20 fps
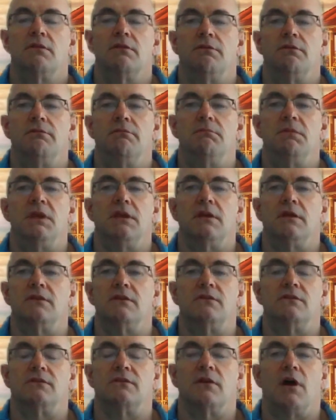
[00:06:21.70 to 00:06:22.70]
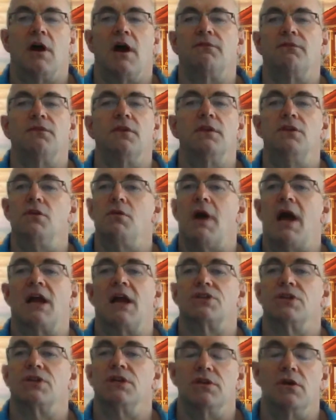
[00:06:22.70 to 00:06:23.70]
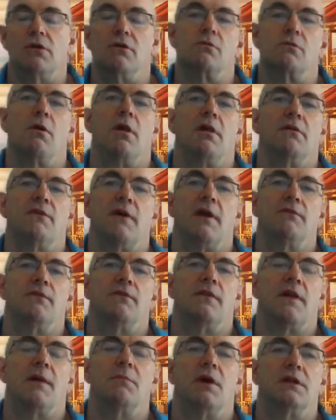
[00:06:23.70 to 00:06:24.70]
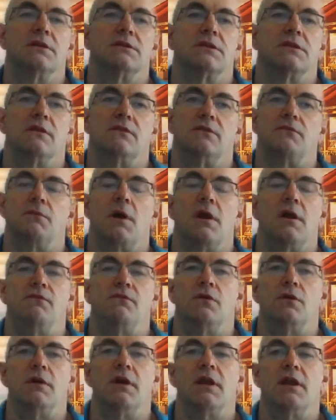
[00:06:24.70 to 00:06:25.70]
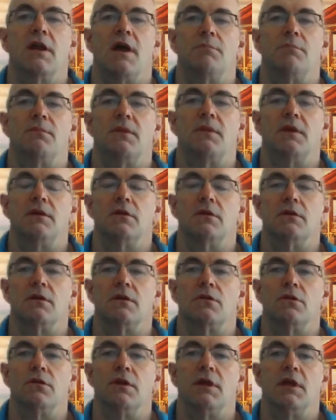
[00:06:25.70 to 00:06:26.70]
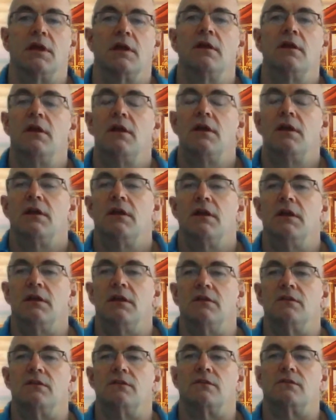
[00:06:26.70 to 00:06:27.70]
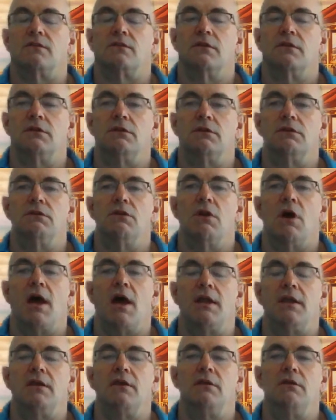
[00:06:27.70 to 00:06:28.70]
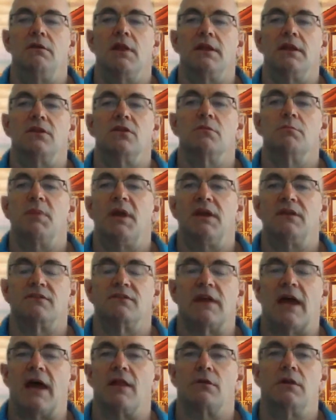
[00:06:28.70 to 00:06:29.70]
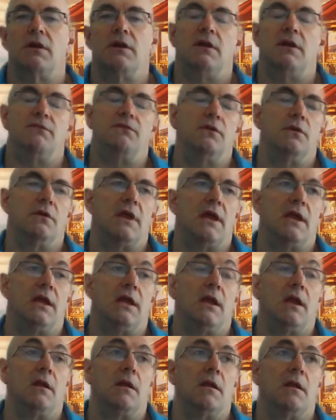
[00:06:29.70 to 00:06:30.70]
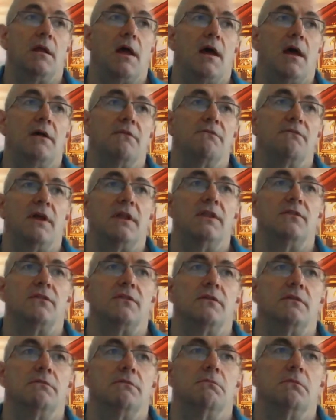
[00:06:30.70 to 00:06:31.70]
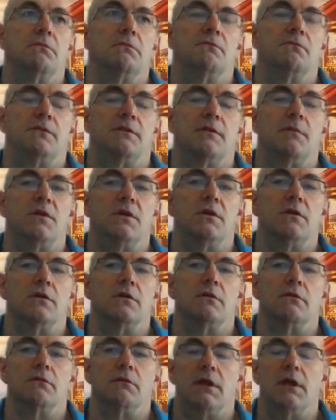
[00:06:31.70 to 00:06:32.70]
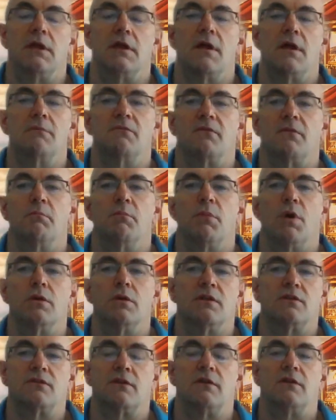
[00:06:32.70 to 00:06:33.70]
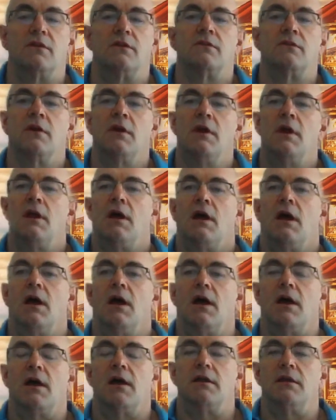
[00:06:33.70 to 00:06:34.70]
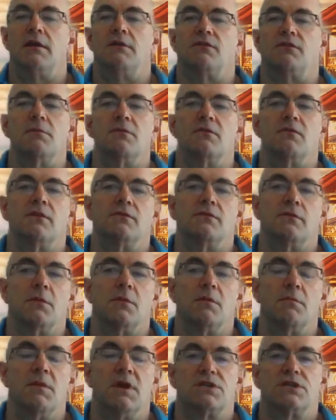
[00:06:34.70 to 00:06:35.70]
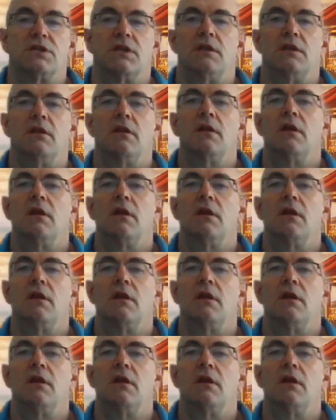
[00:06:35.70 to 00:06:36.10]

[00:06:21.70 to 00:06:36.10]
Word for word: because often you actually don't qualify for that much, because if part of your income that you're including is not like your base salary, if you're getting funds, some of your income from bonuses, if some of it's from commission,